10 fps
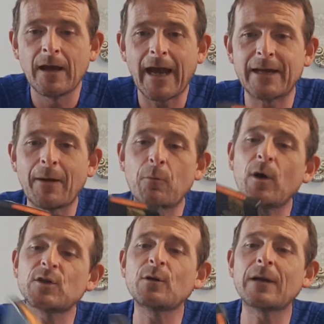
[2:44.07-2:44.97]
Anyway,
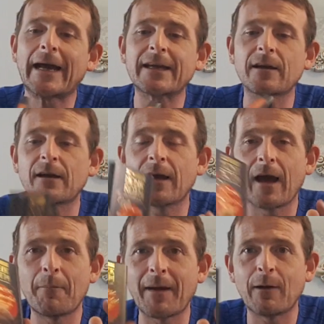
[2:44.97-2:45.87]
what I do like
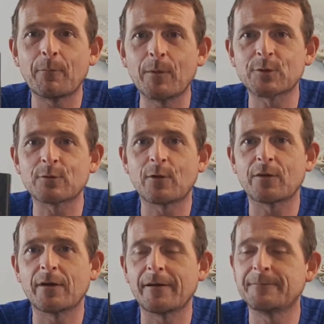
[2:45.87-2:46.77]
about Moser
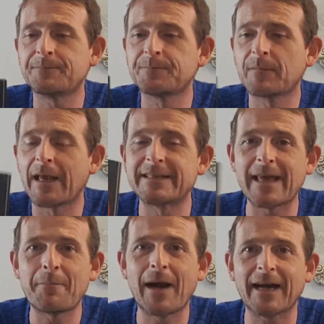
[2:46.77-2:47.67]
Roth is
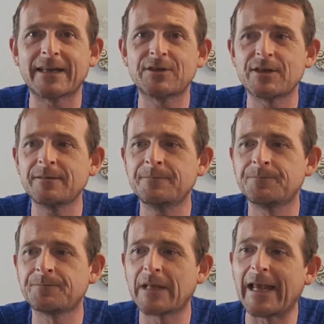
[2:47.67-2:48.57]
their packaging.
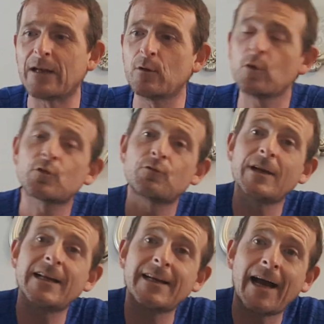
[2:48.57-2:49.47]
It looks
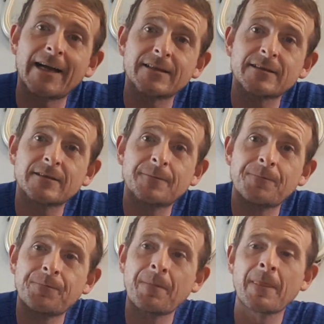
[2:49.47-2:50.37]
really nice.
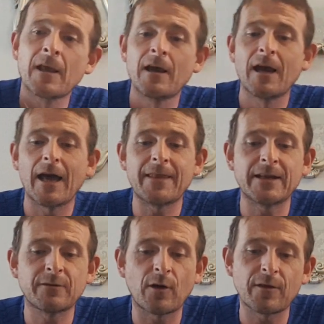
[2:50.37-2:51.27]
And
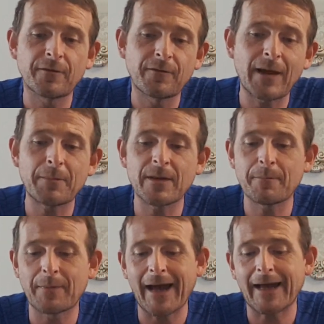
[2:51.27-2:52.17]
then you've got the flap at the
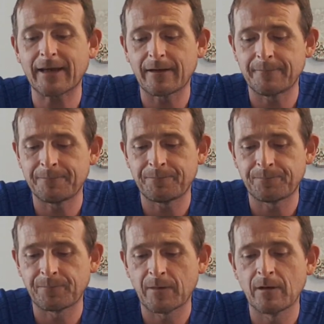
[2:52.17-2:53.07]
back
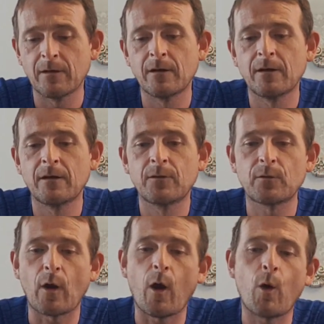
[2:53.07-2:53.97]

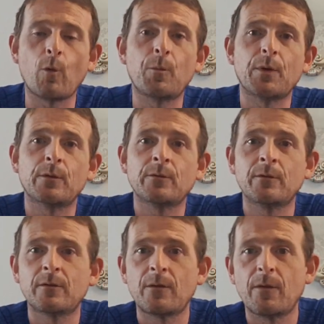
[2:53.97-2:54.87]
to open
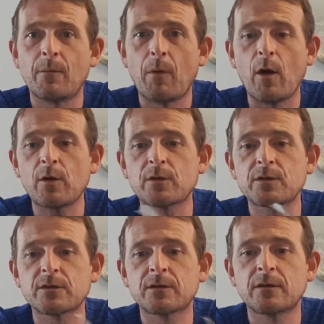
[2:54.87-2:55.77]
the
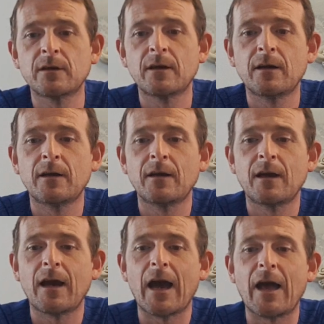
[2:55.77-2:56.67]
box.
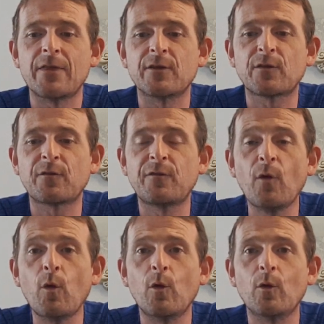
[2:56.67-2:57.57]
And there's
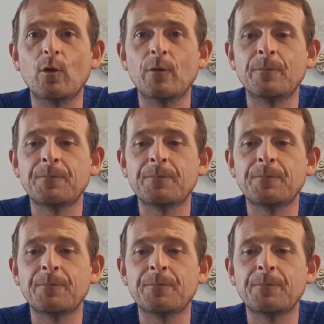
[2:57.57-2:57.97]
4